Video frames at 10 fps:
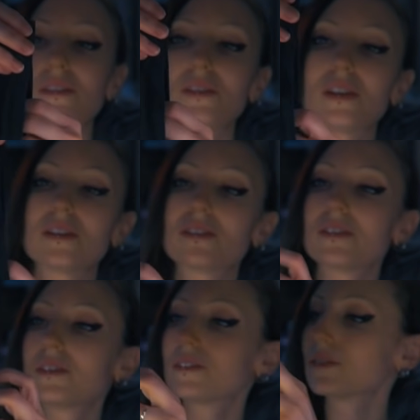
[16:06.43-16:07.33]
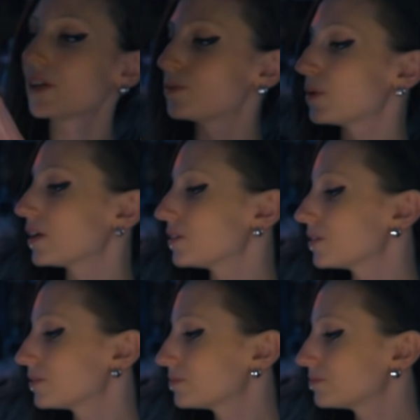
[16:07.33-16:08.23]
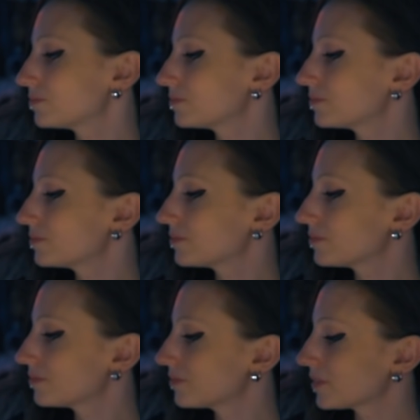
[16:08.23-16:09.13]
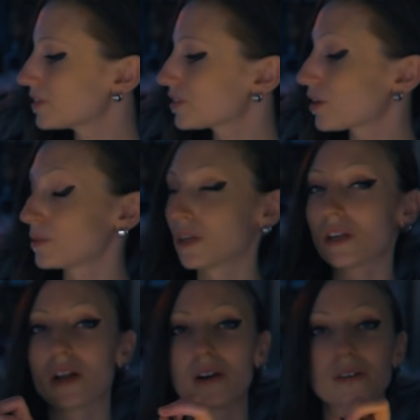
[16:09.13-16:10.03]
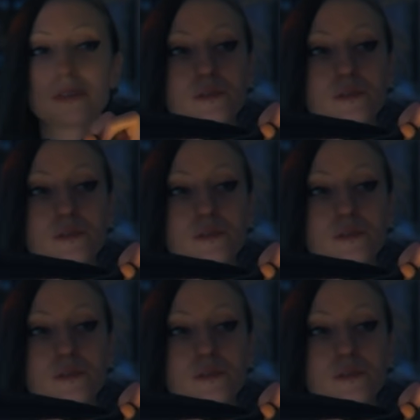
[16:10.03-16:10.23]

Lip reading: This headband is covered in hair.